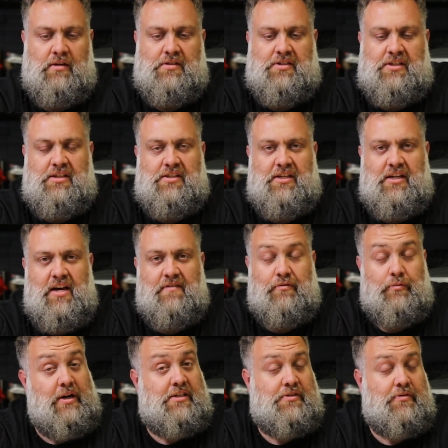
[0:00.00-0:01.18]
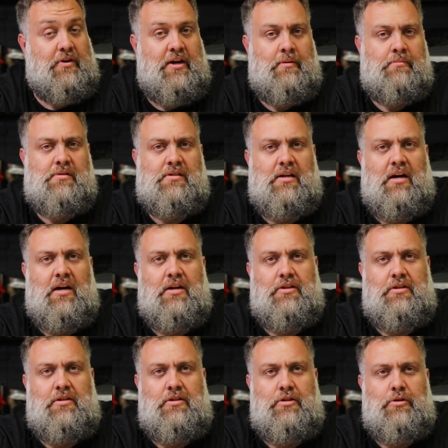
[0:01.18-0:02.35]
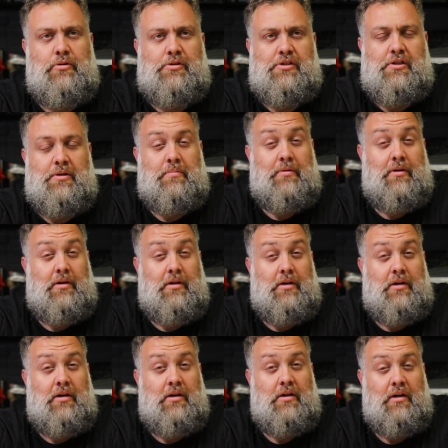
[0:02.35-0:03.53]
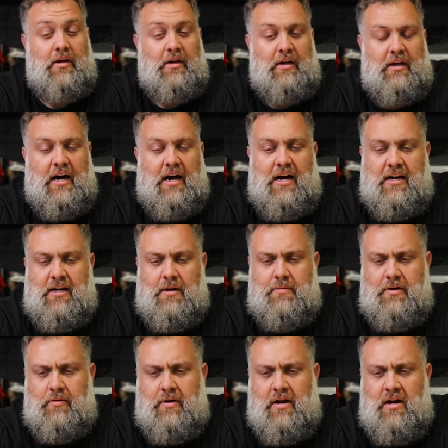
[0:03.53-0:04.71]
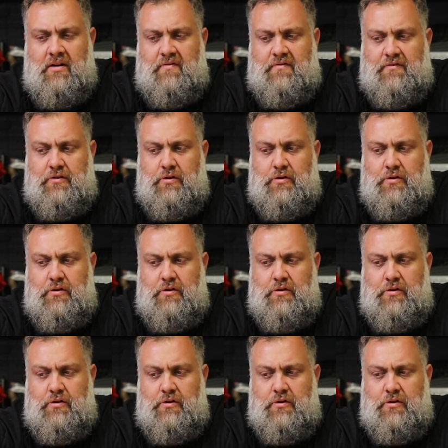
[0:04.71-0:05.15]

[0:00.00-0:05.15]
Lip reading: CCF race frames. Used to be coming around